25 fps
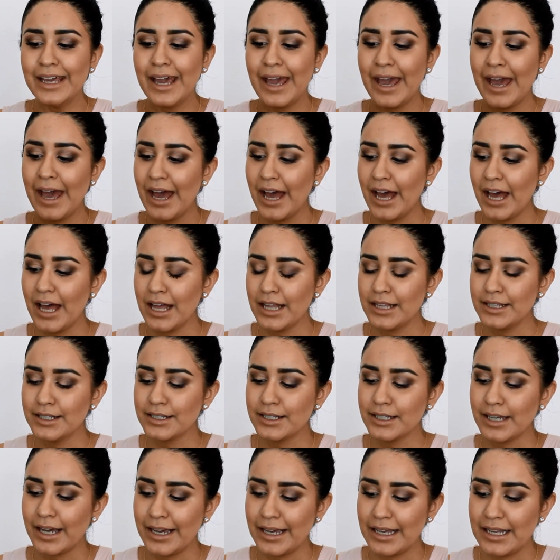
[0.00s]

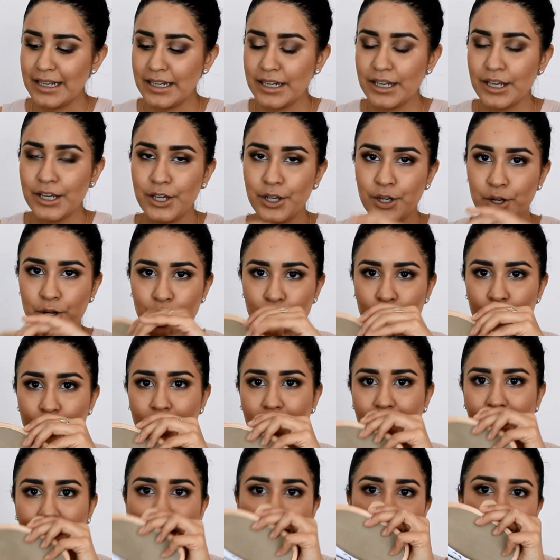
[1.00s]
And in here
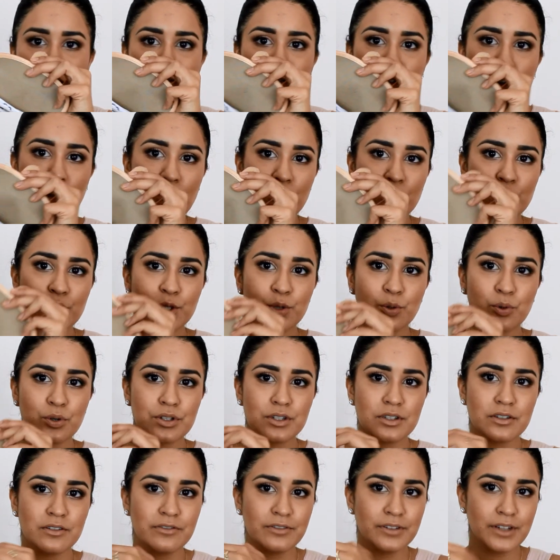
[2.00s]
I have all
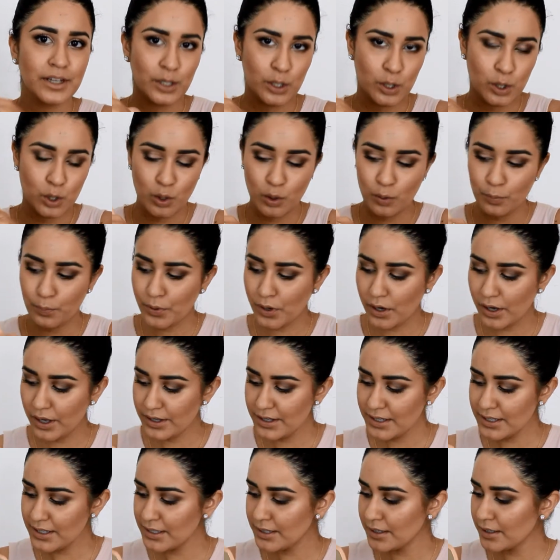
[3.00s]
sorts of like
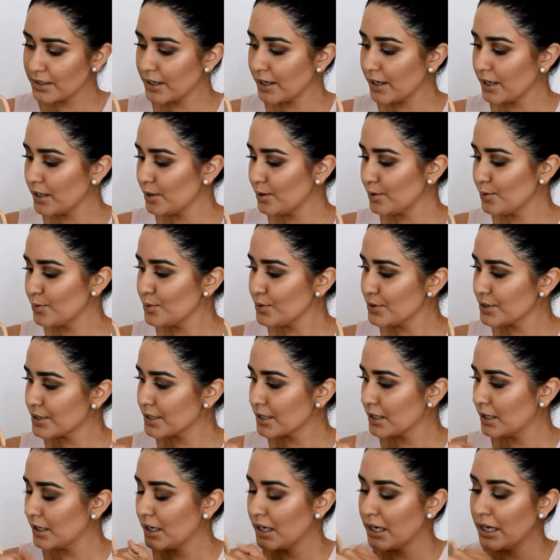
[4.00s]
coupons that I use.